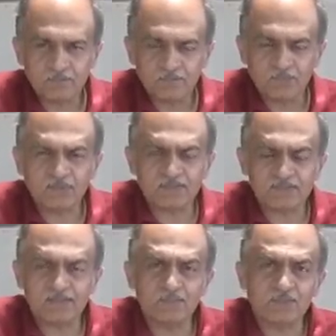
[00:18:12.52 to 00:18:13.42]
not the
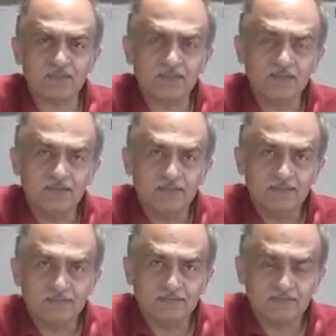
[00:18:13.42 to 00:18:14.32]
same thing,
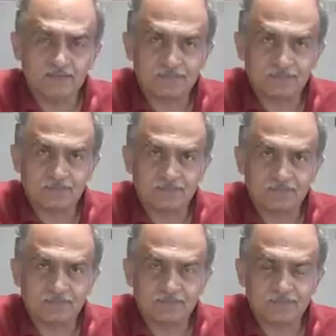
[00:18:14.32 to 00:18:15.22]

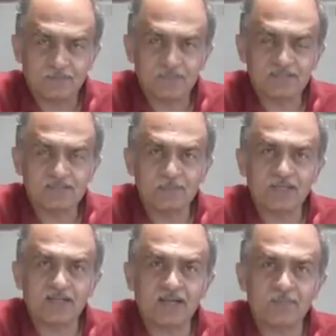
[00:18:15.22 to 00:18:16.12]
something
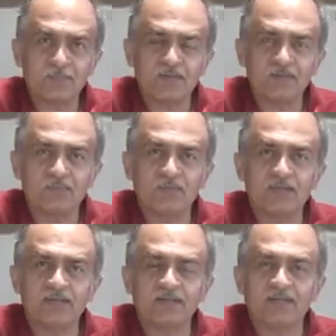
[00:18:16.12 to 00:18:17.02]
similar happened
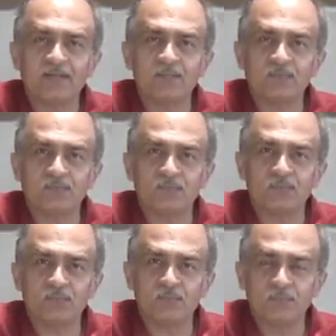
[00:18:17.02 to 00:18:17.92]
when it came
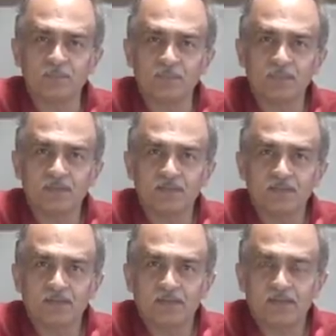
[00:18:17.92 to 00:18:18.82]
to
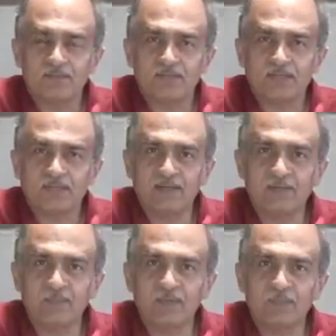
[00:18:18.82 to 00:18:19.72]

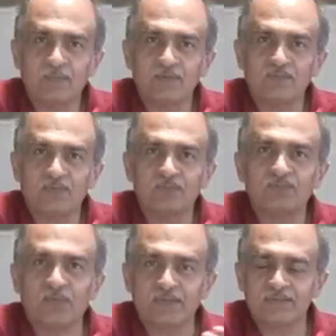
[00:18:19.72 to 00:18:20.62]
evicting people from
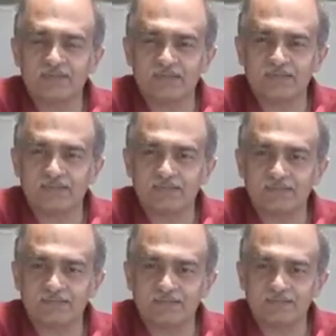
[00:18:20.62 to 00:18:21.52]
forest
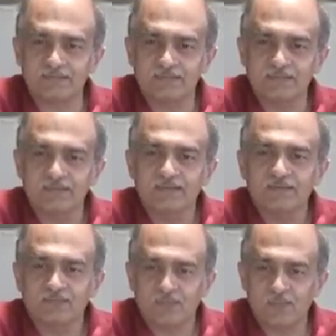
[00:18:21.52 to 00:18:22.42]
areas,
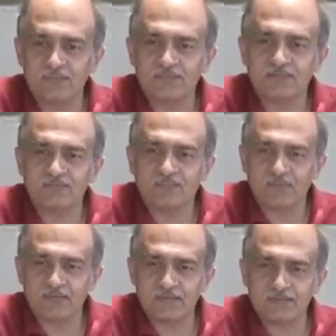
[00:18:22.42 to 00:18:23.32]
from reserve
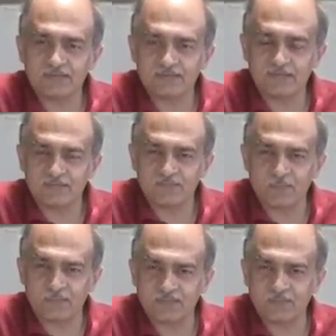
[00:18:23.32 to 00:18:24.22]
forests and
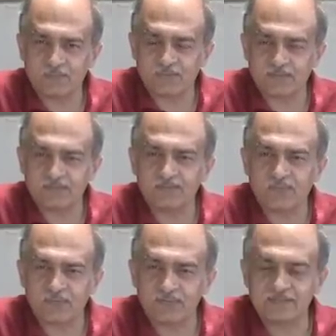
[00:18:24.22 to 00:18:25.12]
from other protected
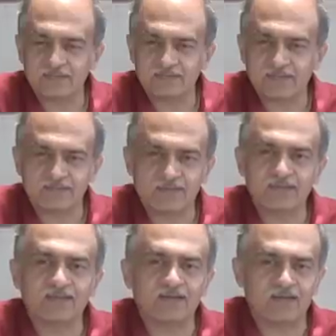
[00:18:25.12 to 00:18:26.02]
forests, etc.
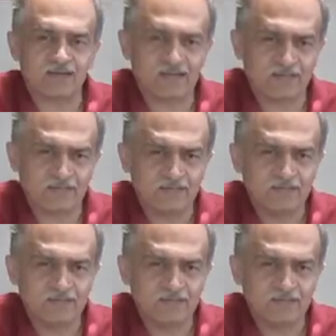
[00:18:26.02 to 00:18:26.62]
There again,